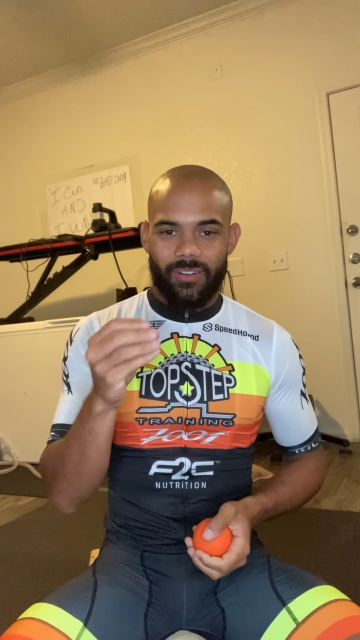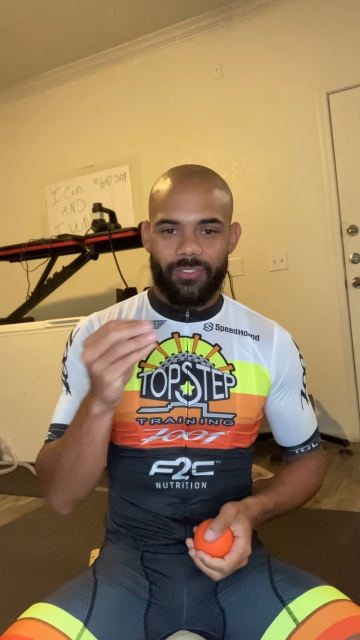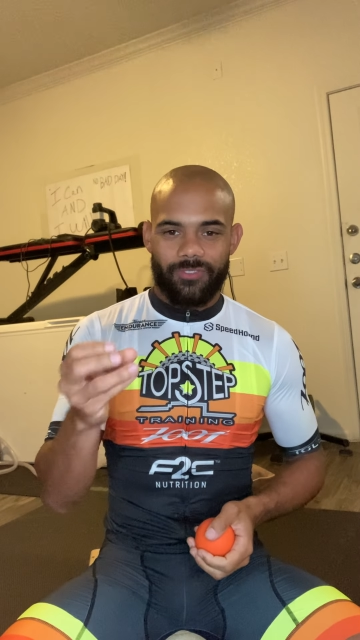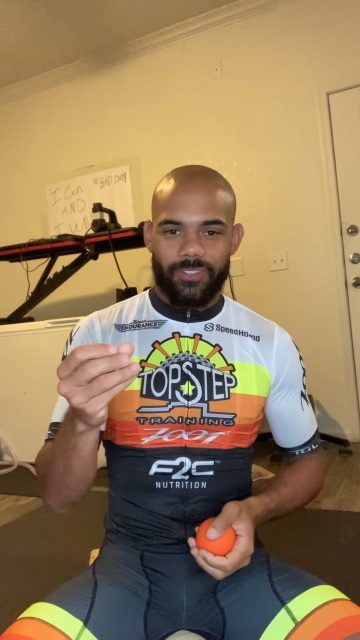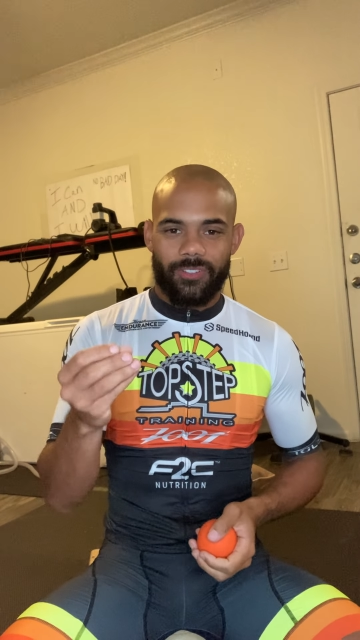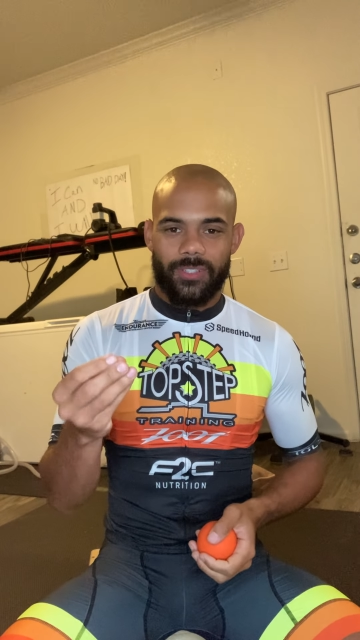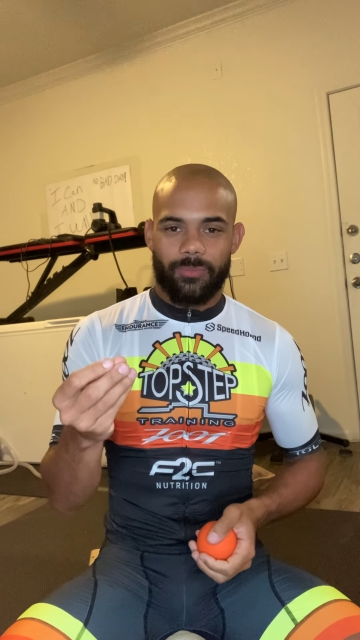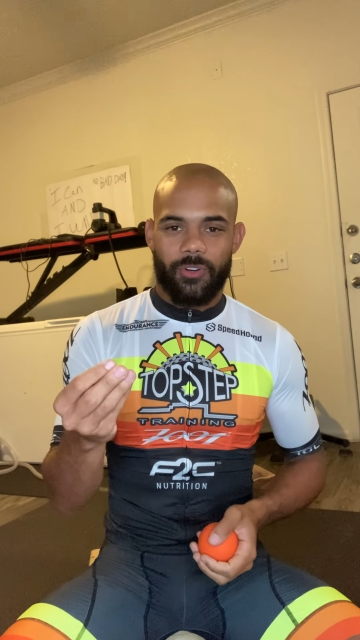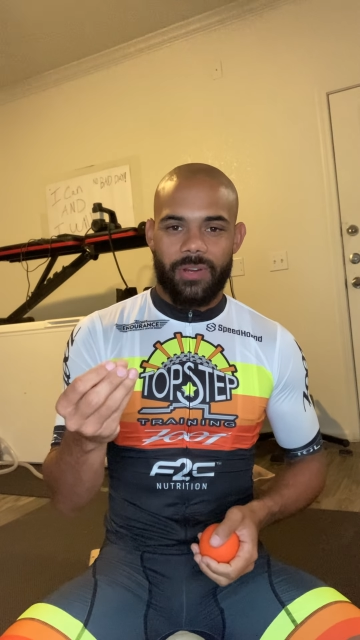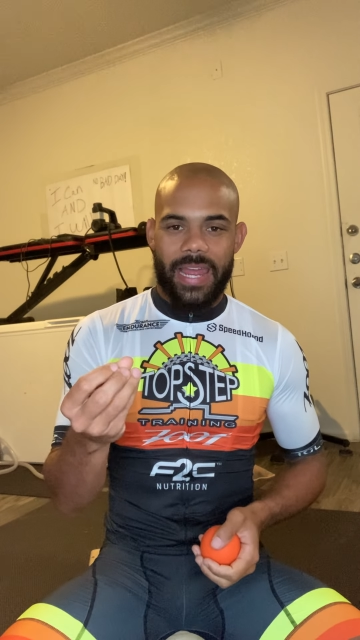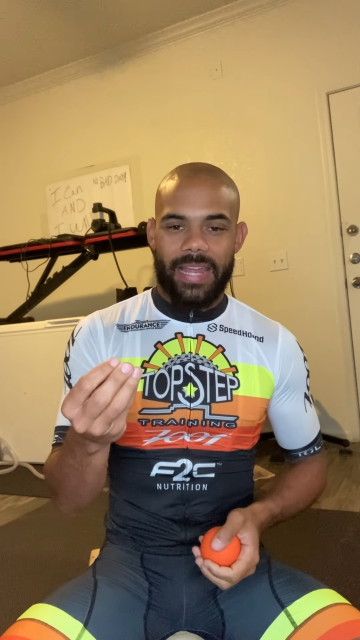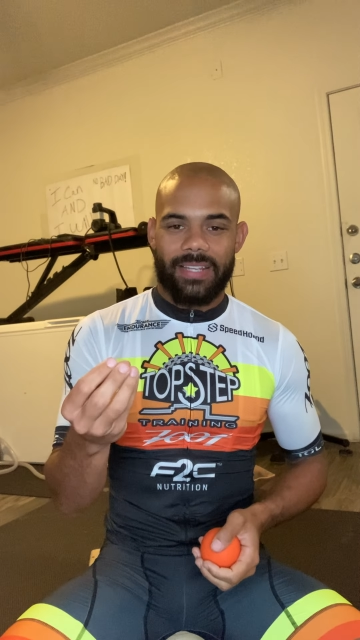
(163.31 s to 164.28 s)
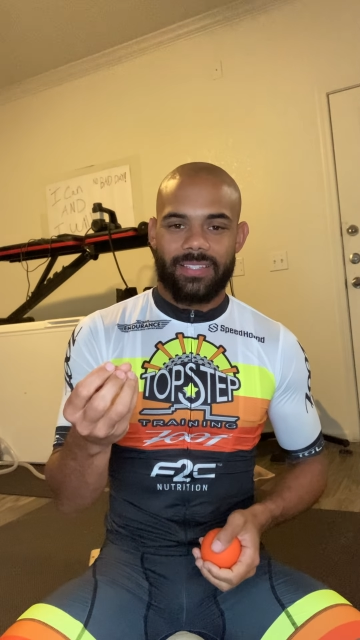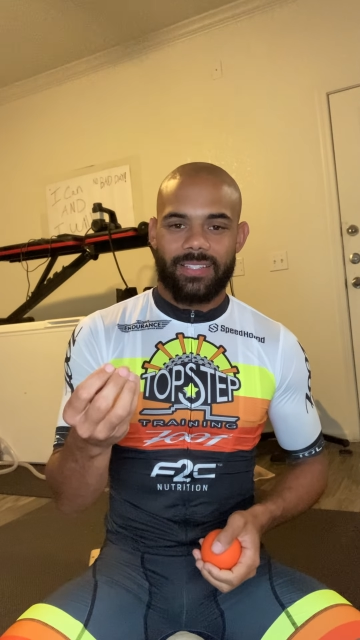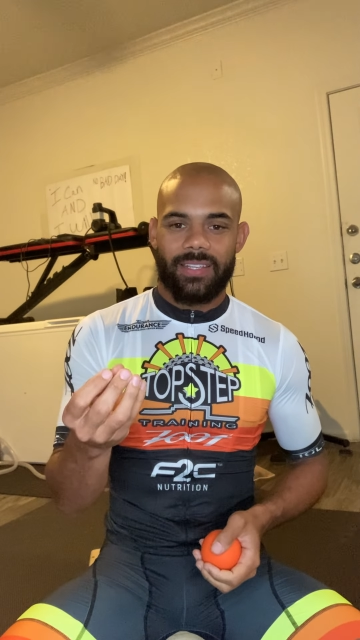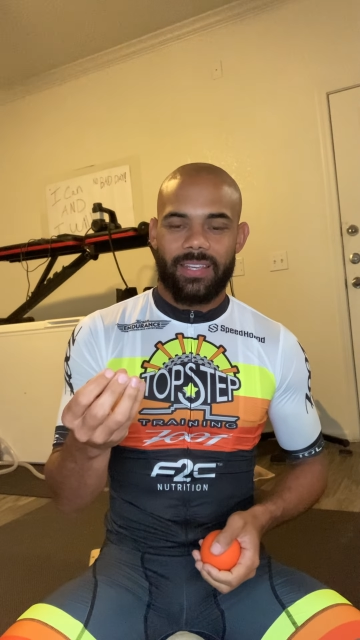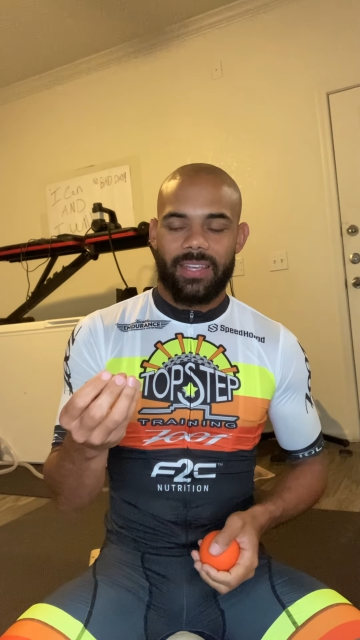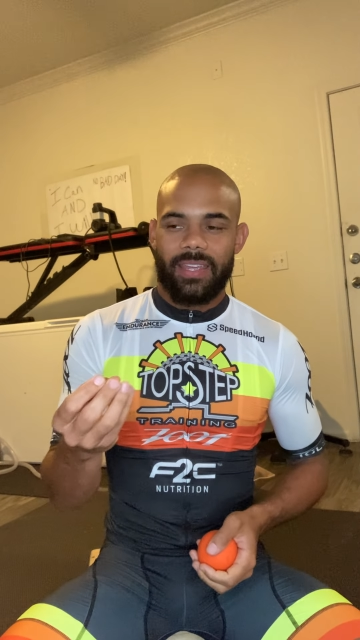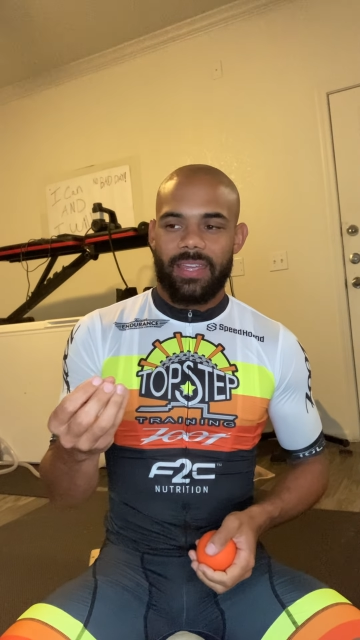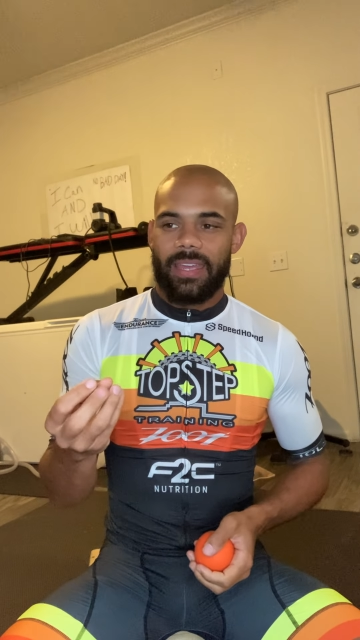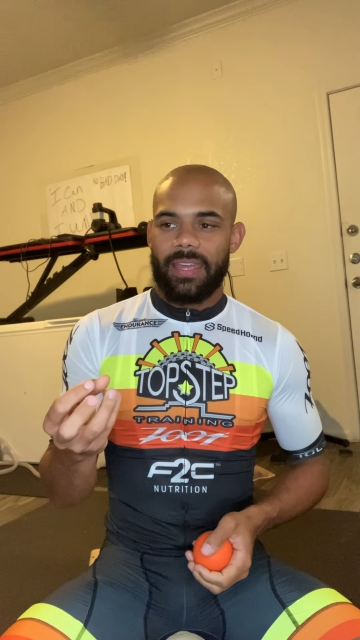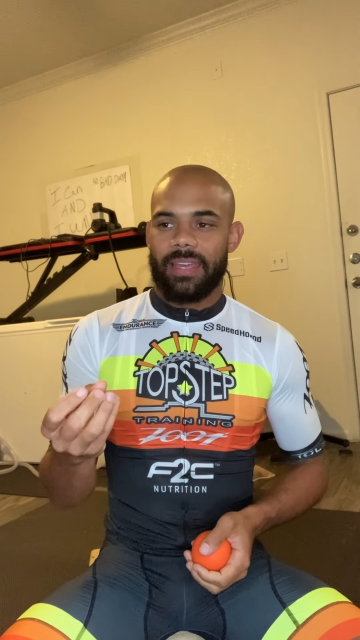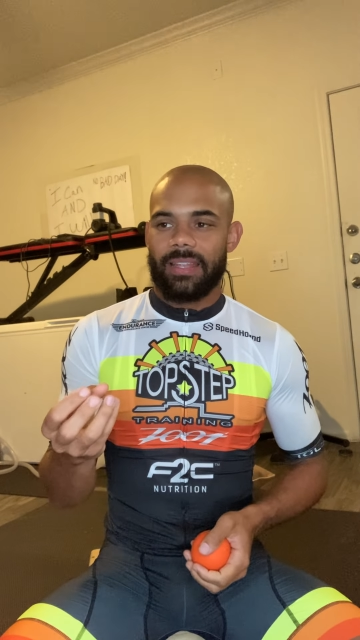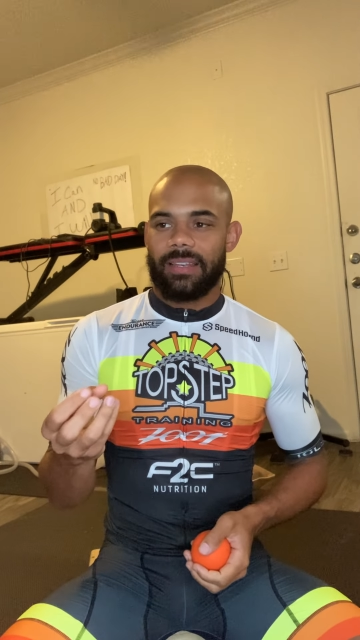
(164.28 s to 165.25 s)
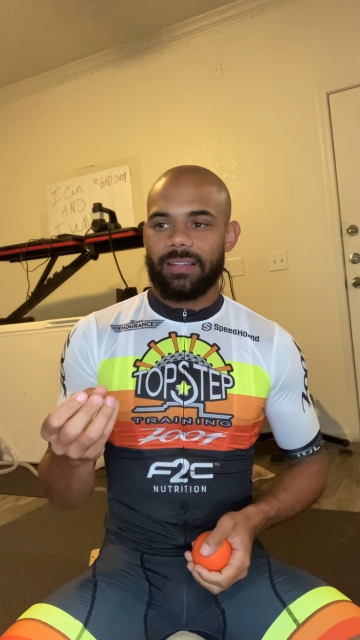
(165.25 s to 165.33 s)
feel some cracks,
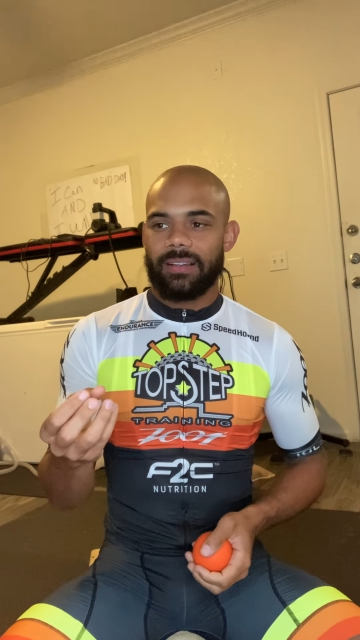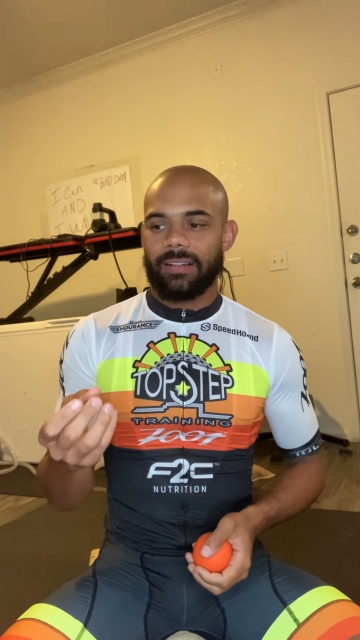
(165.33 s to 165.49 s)
and